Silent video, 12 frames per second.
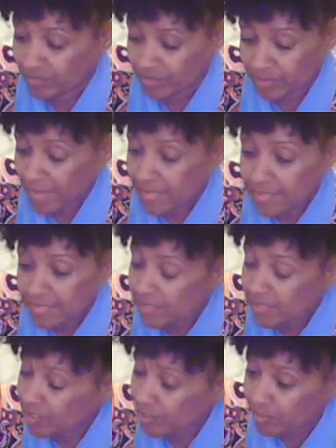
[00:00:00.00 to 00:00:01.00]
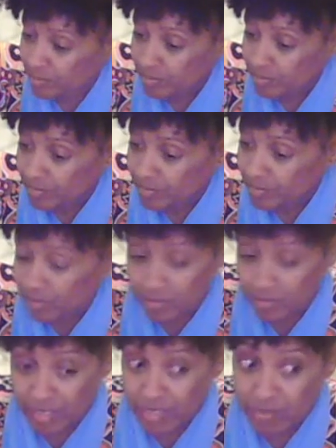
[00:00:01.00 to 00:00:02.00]
biasly too.
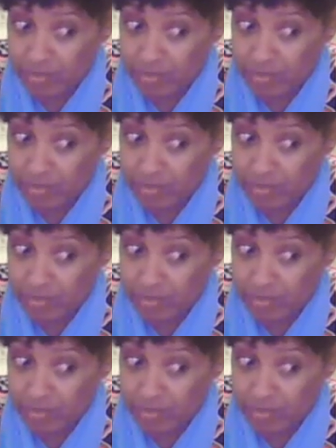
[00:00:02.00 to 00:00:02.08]
So now,